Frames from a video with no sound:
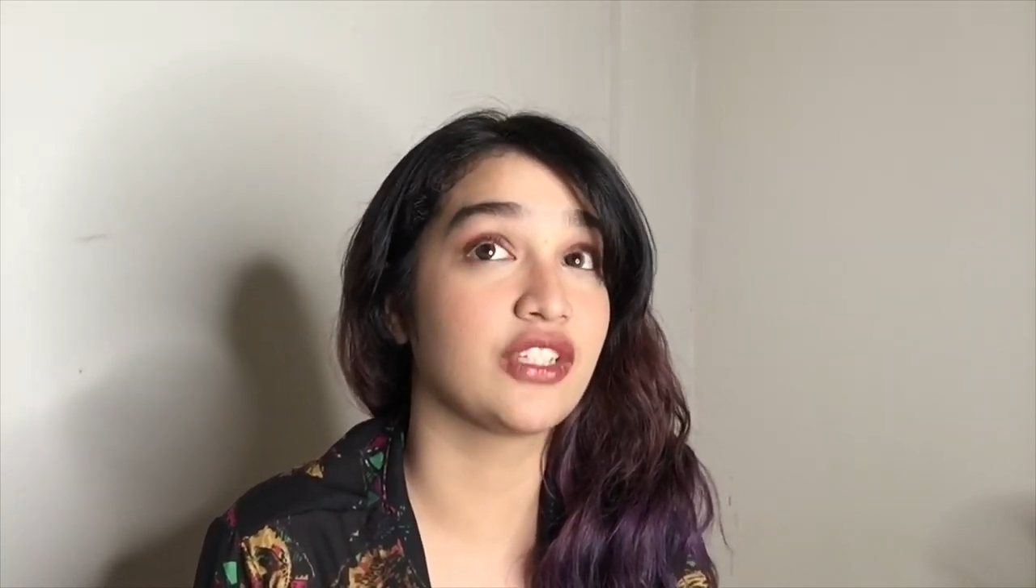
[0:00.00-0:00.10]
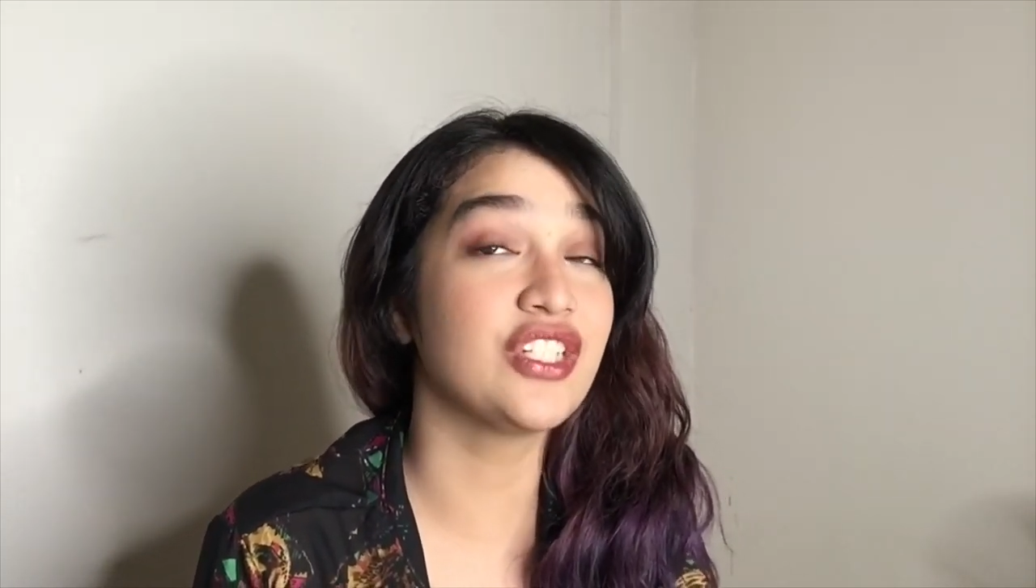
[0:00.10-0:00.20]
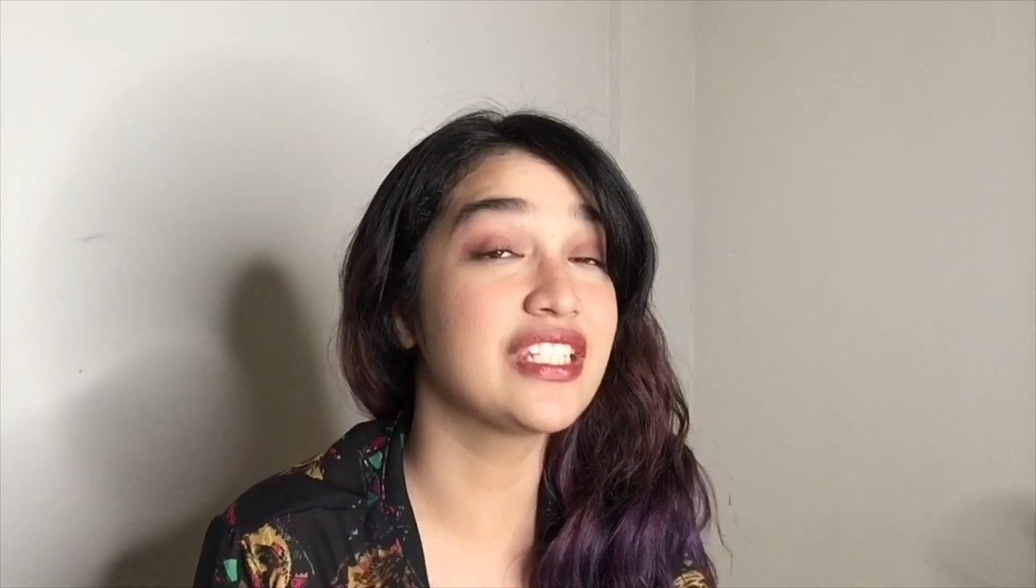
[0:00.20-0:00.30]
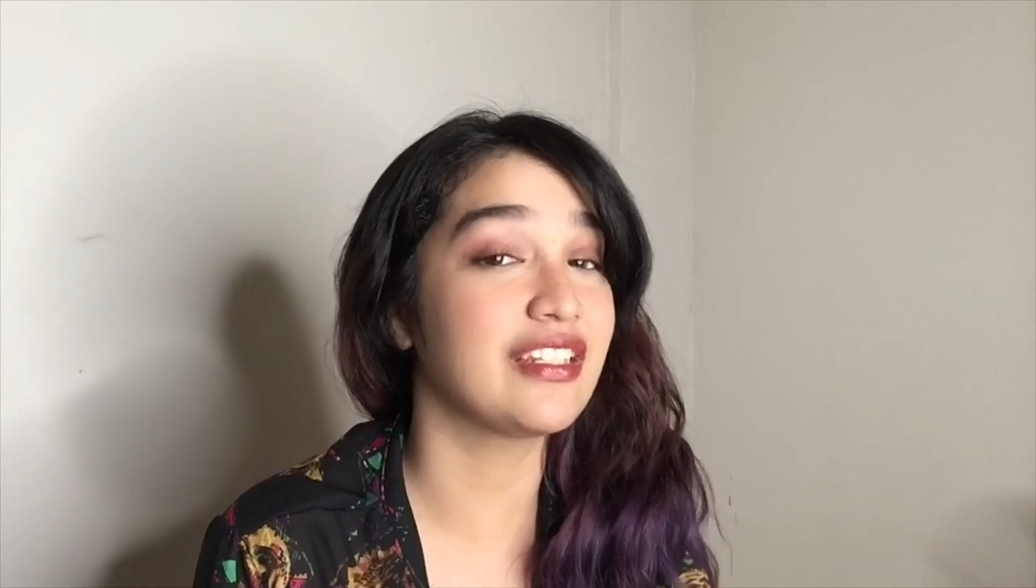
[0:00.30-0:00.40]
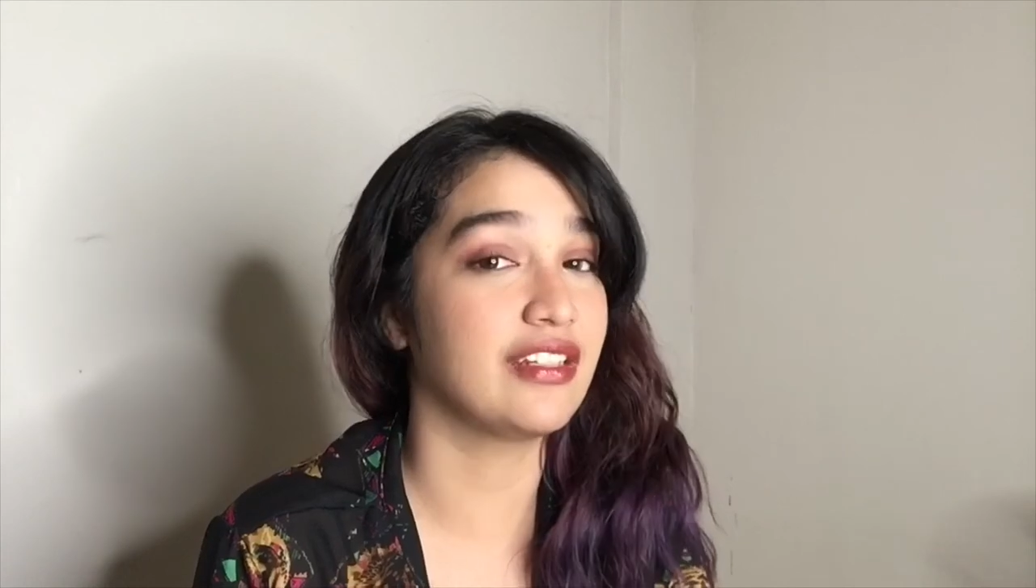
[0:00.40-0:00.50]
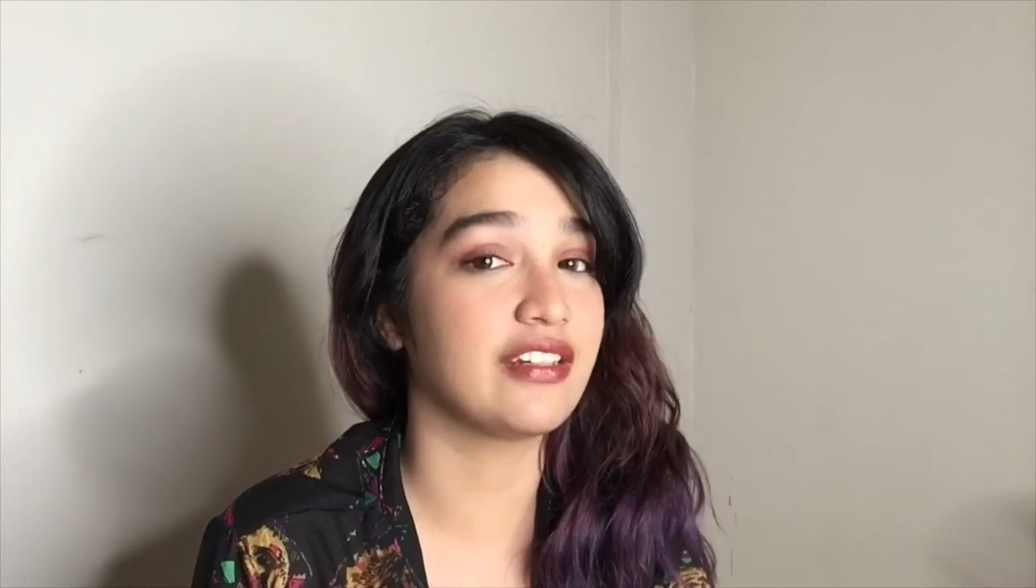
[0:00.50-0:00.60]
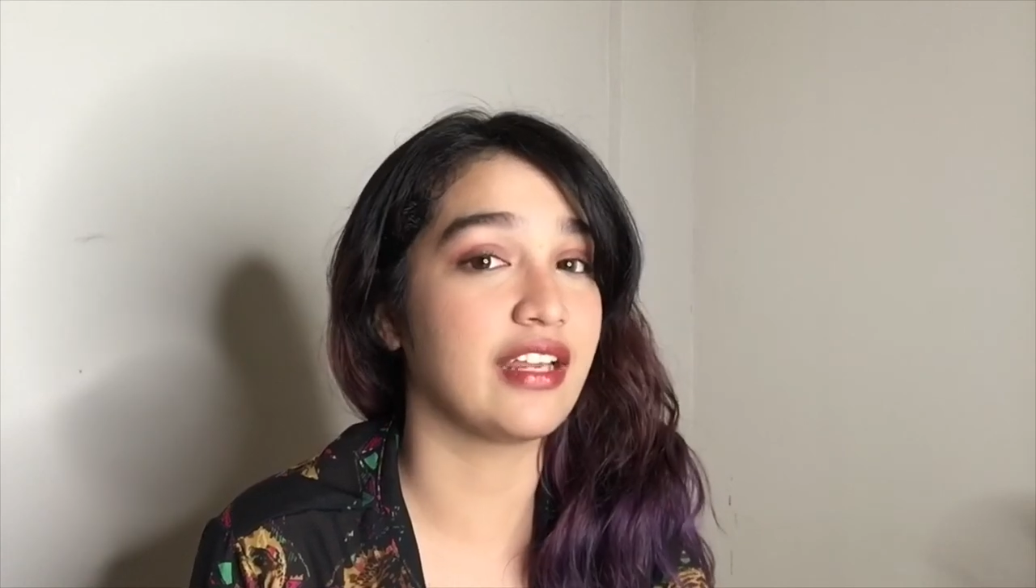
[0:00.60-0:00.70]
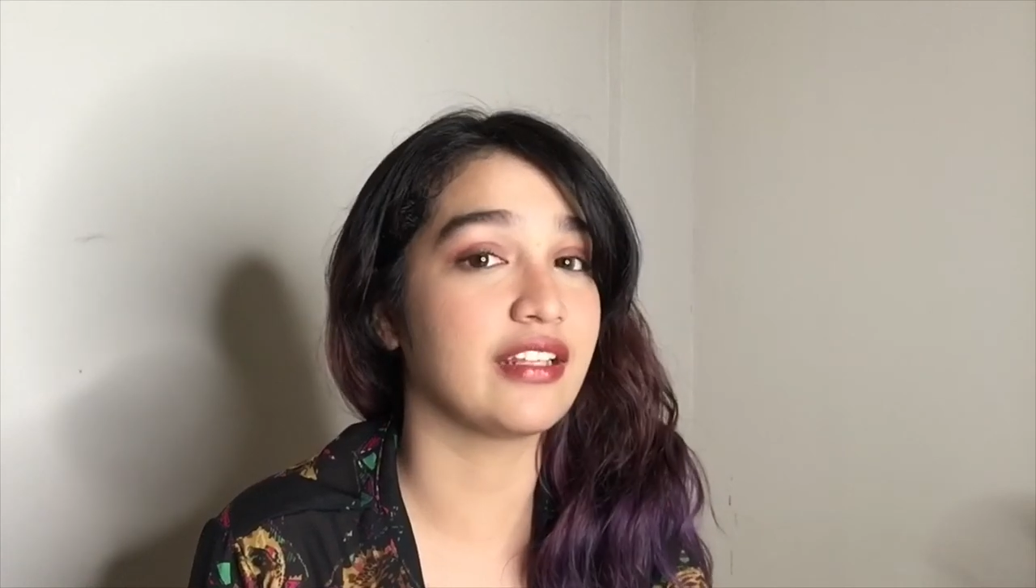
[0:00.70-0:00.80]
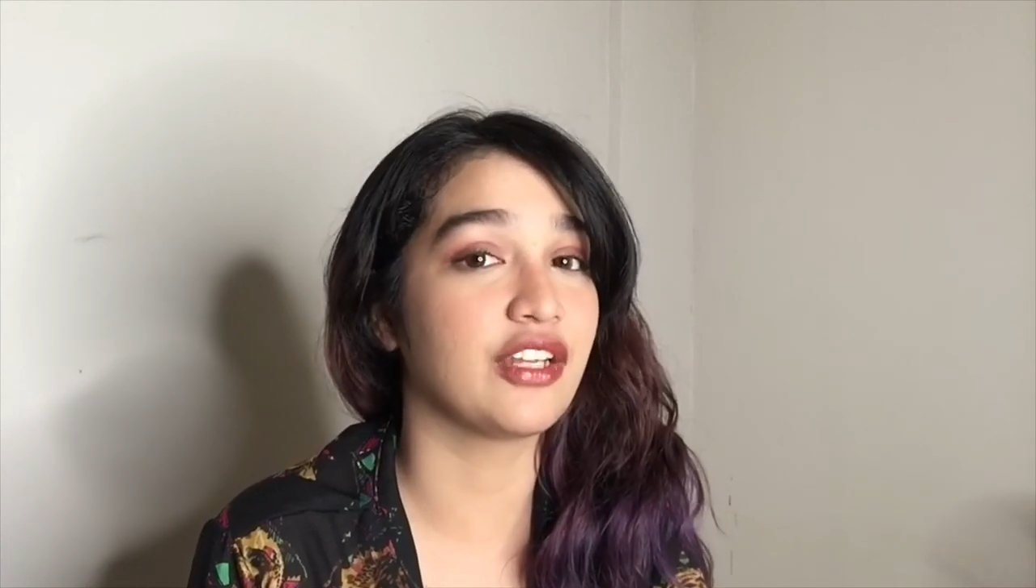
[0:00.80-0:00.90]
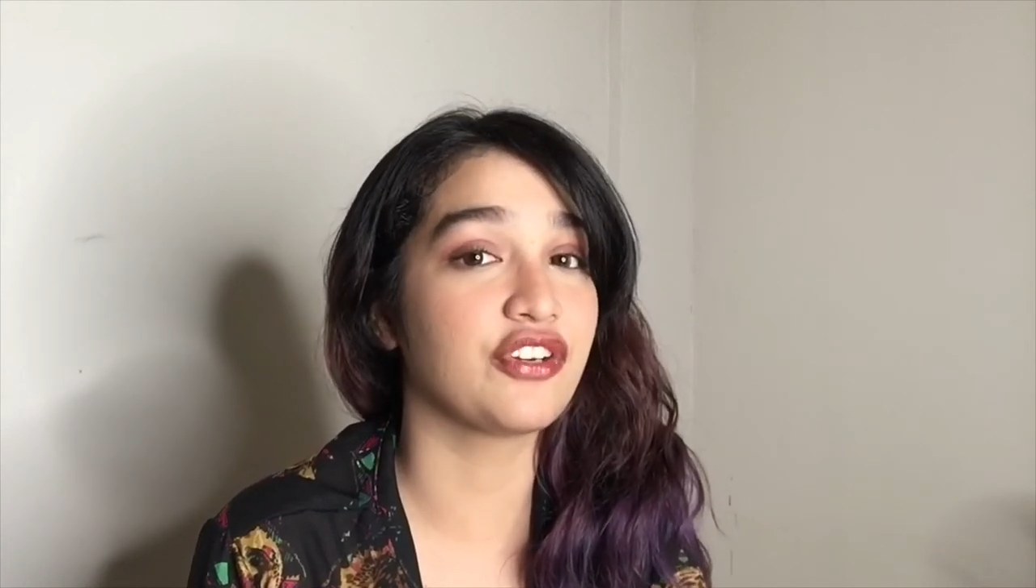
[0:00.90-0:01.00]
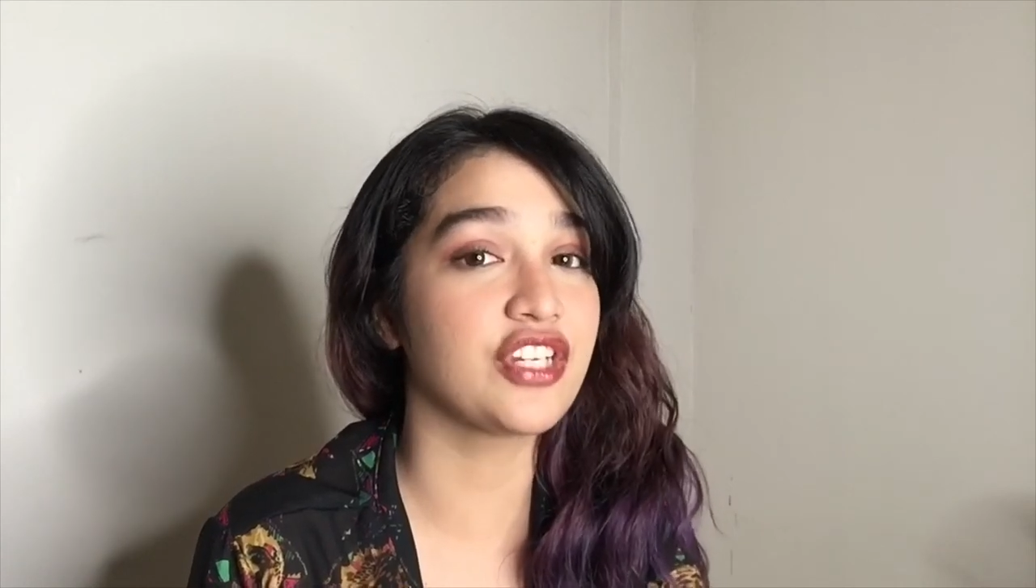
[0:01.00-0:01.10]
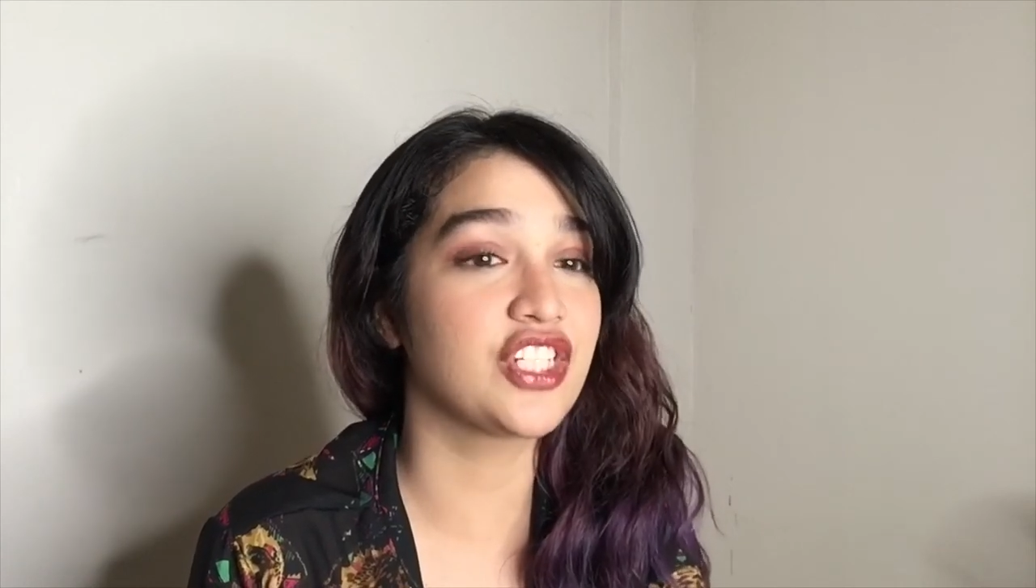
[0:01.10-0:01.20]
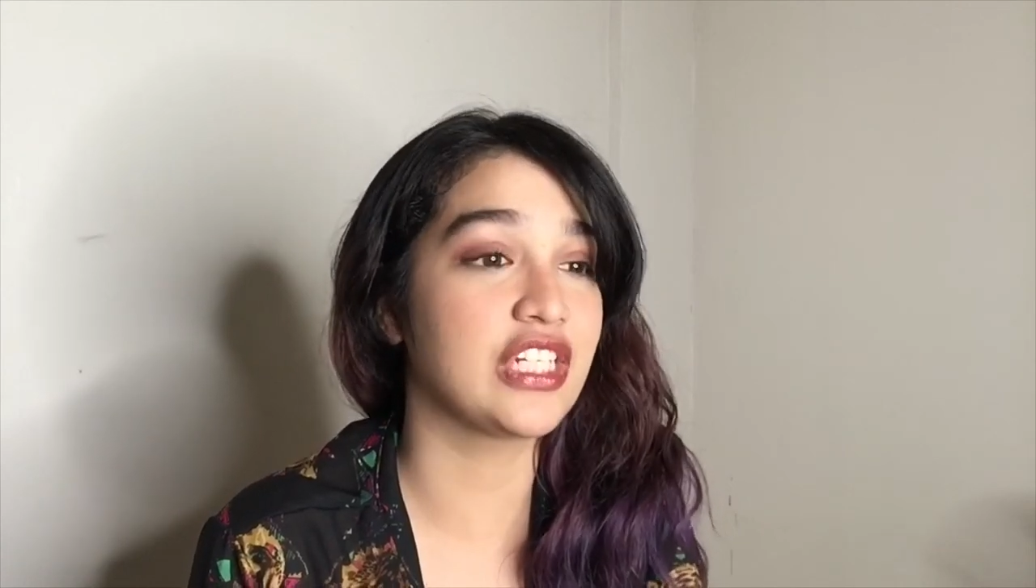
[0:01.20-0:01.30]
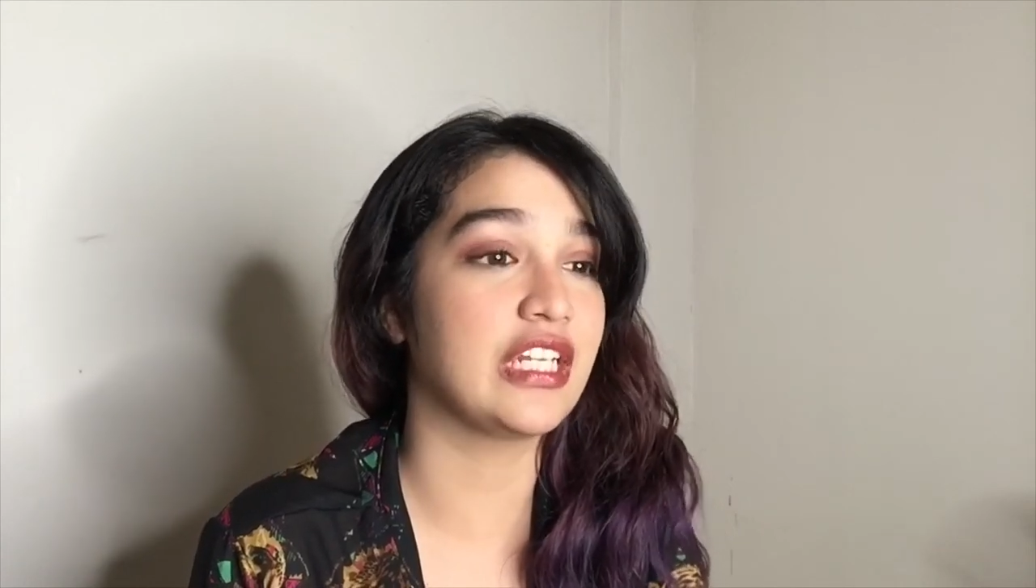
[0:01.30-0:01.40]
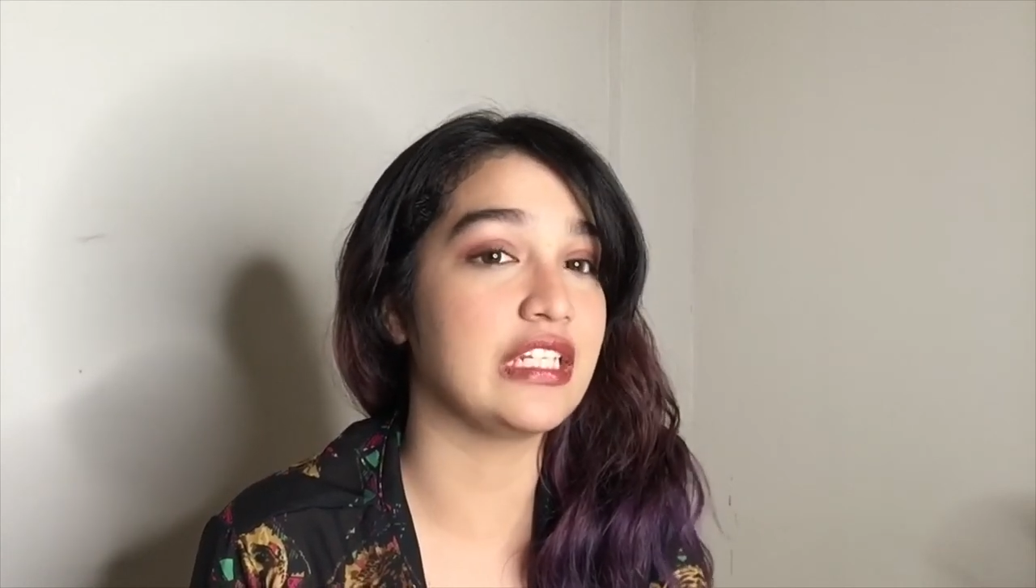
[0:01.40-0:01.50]
considering na
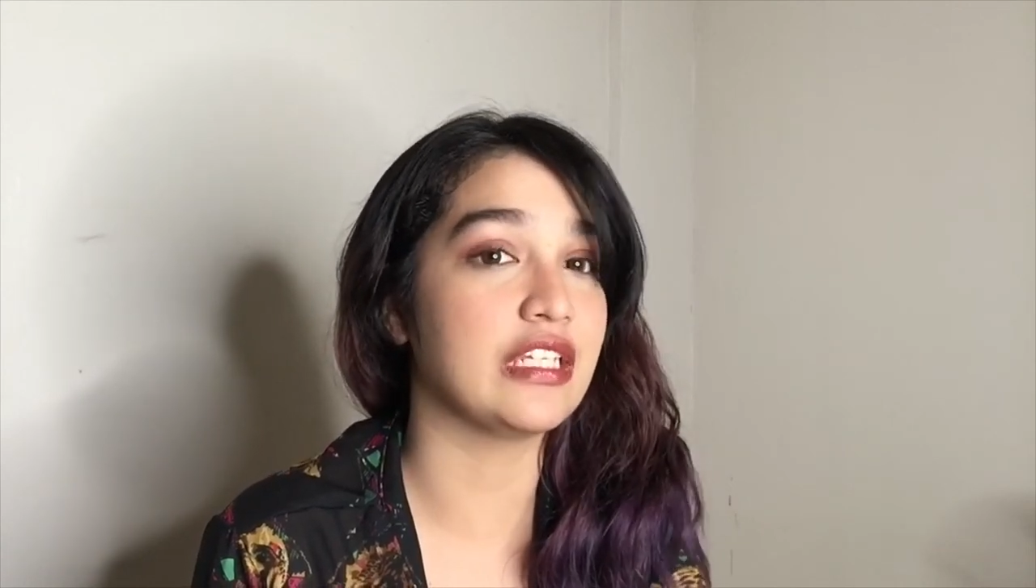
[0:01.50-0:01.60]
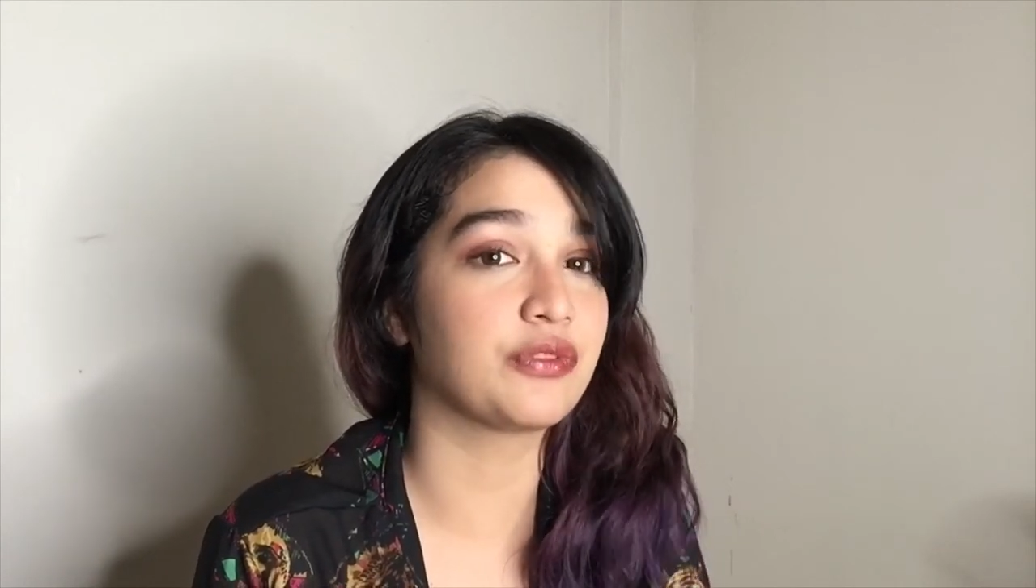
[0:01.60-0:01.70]
originally